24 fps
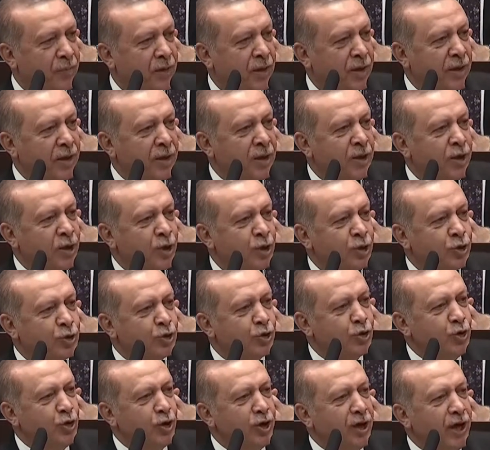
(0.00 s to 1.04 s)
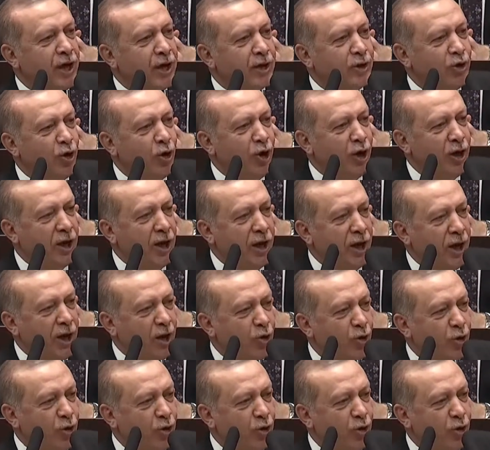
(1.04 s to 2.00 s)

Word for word: We previously spoiled the game played